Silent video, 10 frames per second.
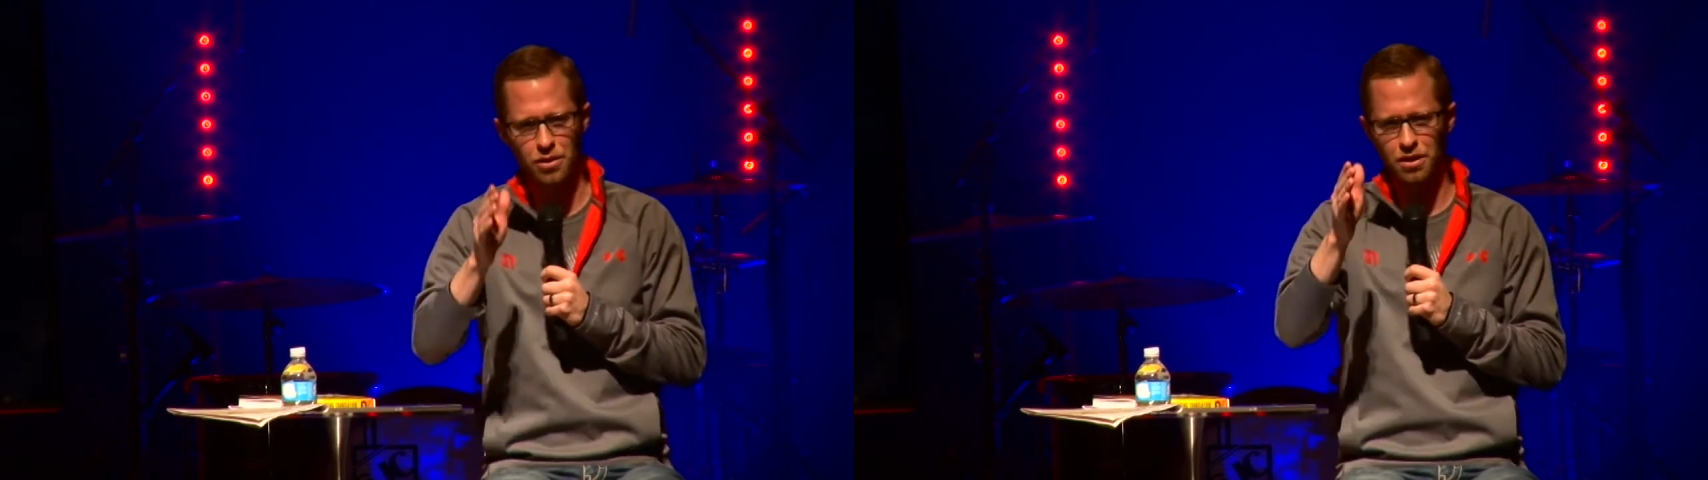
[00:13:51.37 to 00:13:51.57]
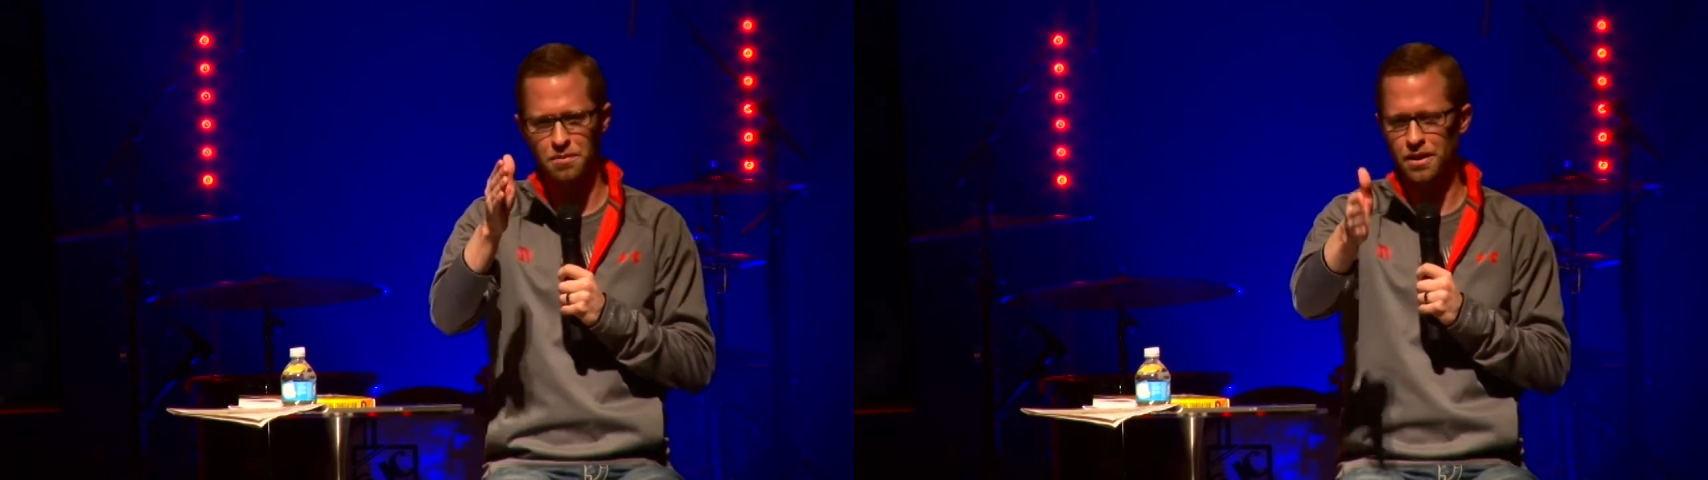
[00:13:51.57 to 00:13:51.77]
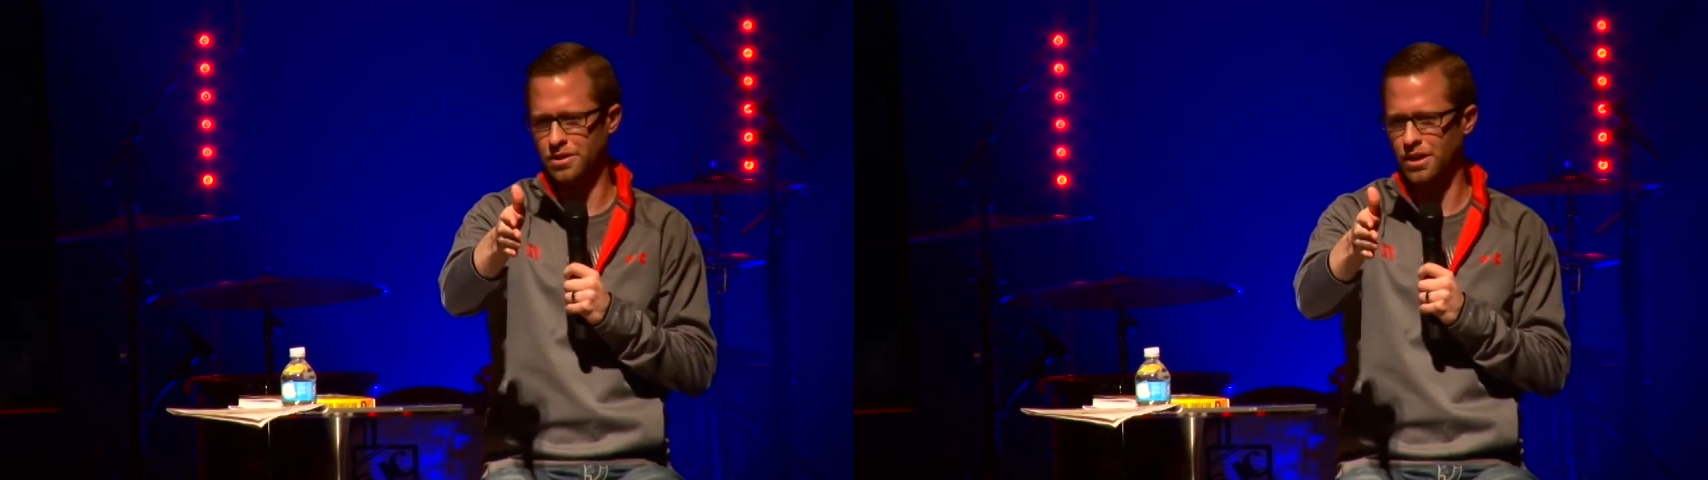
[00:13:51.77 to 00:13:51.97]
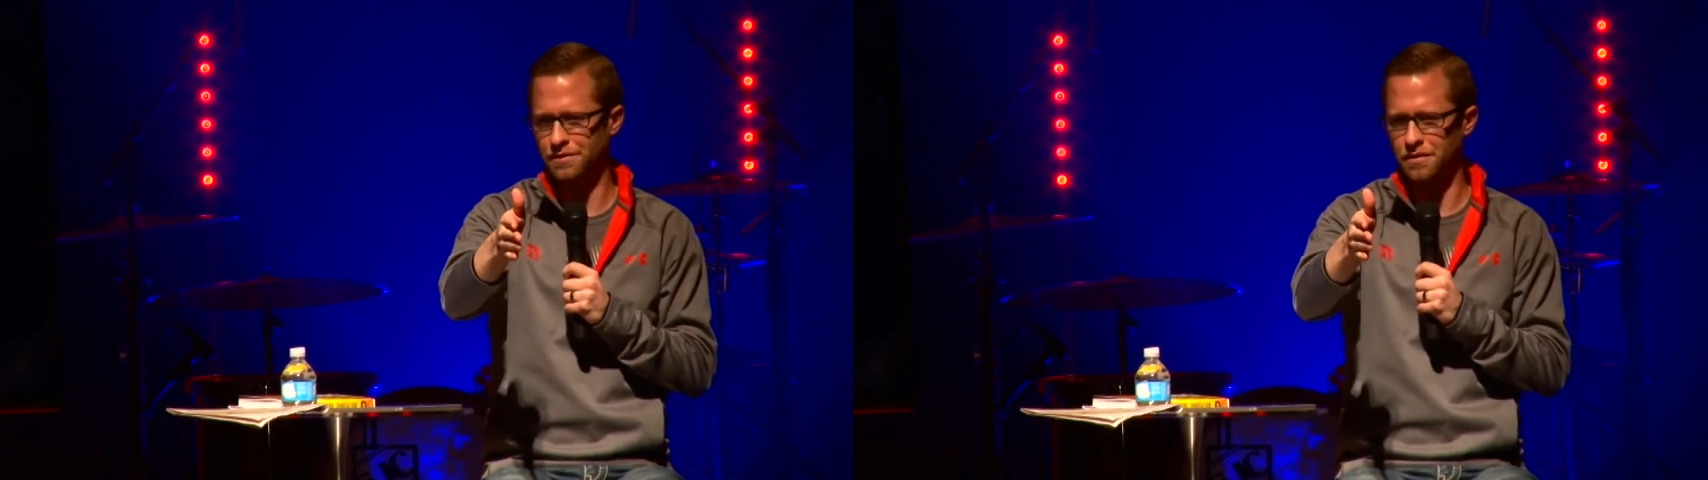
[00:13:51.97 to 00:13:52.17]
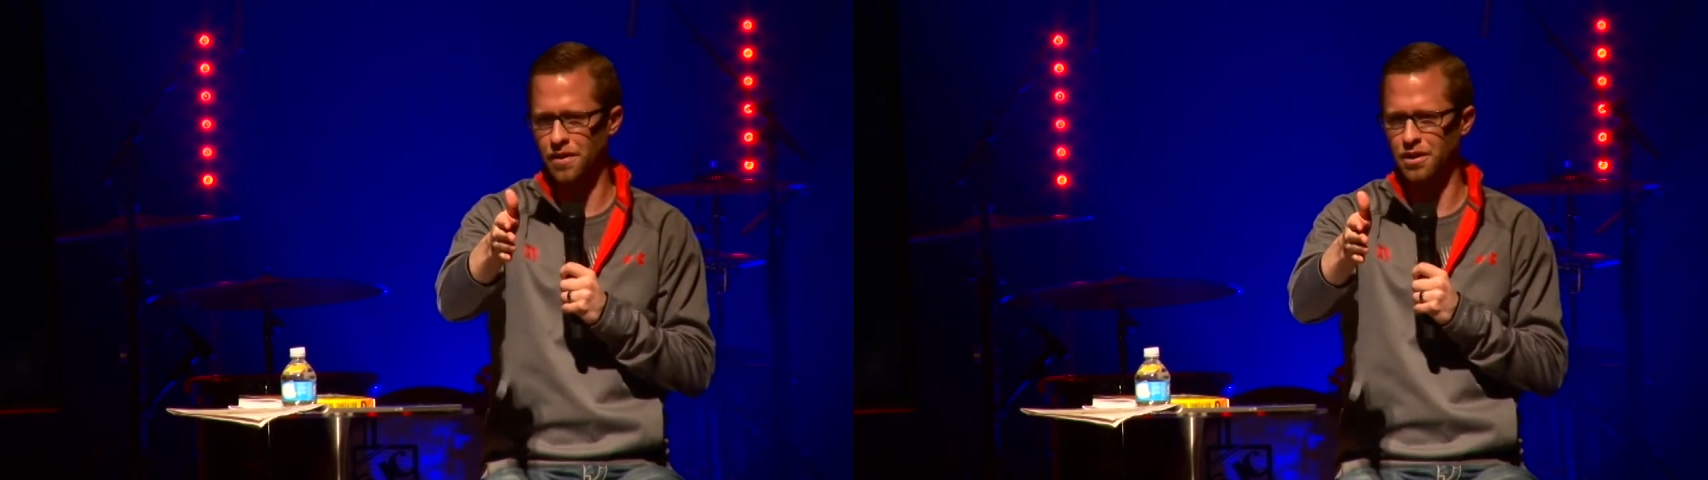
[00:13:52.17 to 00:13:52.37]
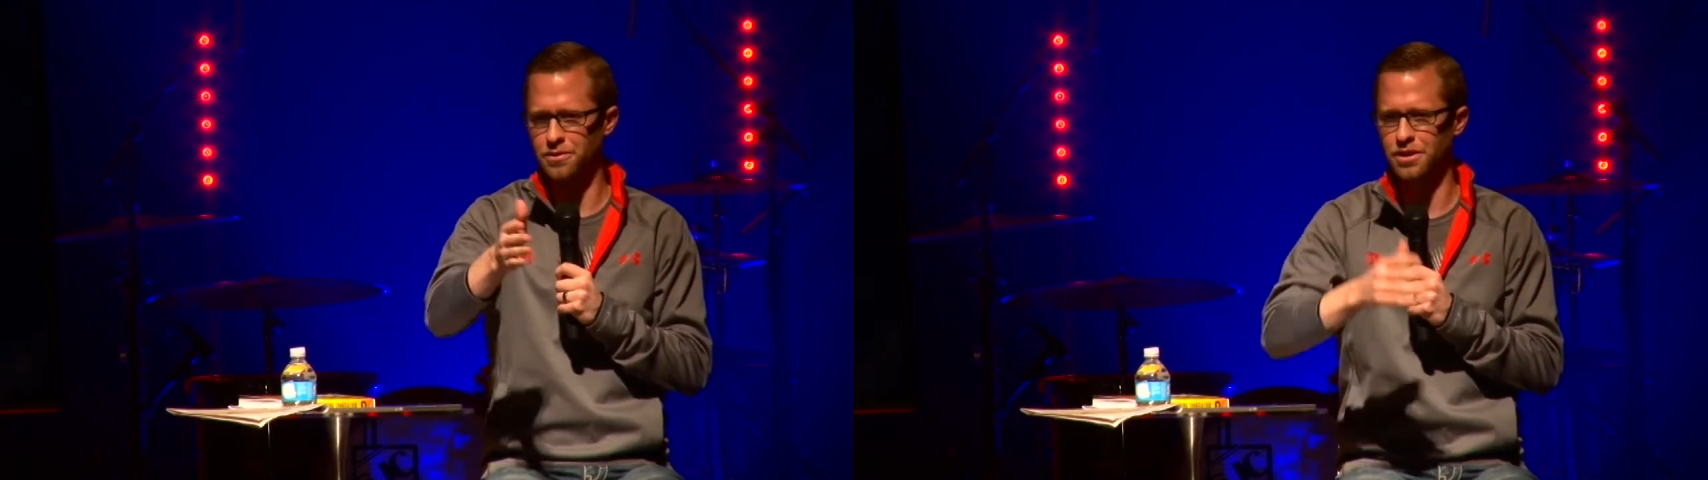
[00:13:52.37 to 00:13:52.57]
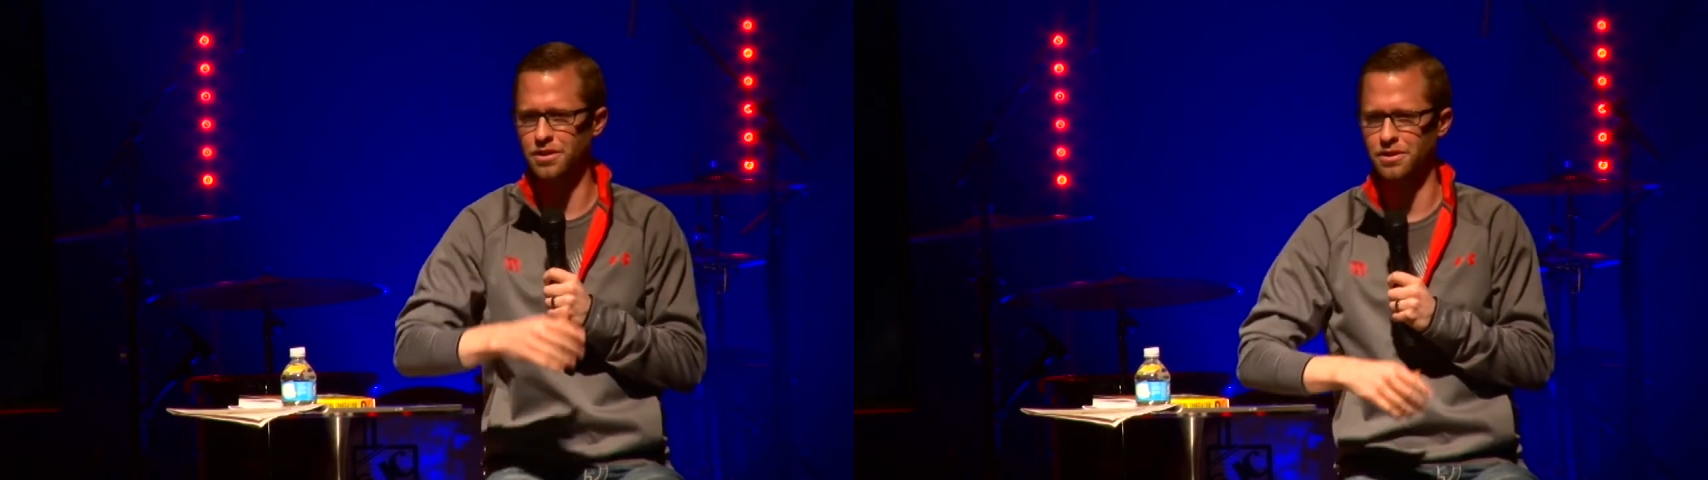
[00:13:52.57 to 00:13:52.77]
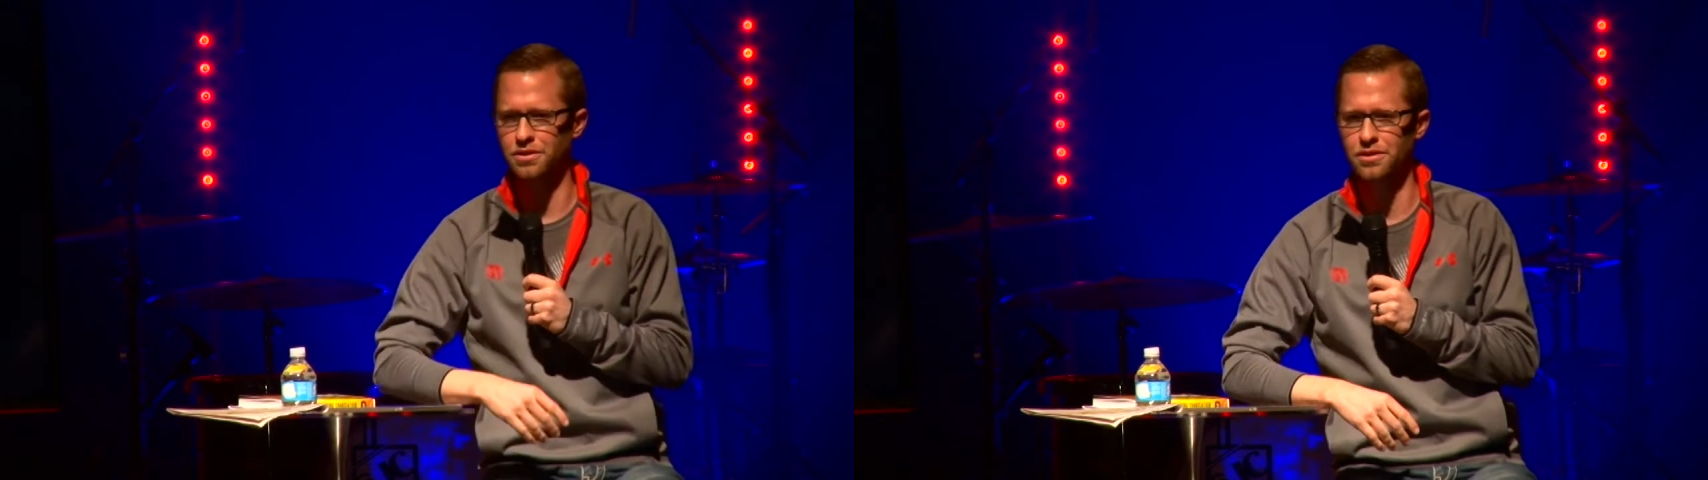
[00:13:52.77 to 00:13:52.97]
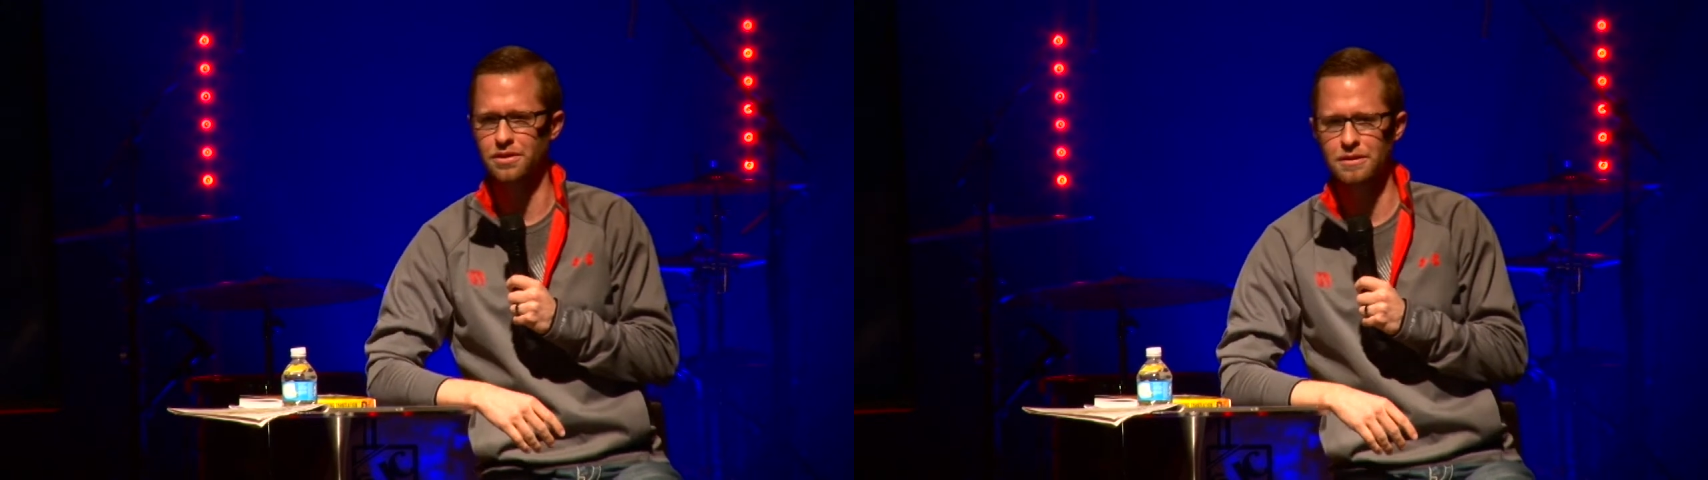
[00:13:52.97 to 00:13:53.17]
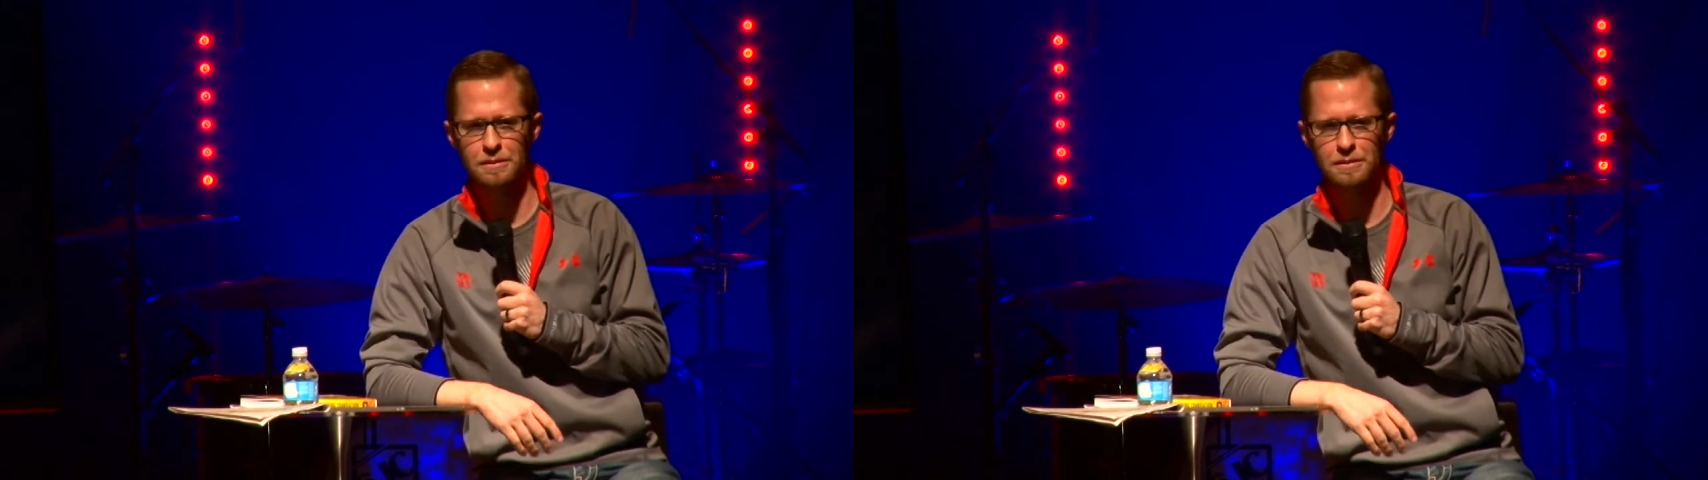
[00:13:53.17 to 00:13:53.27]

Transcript: he committed his life to follow Jesus,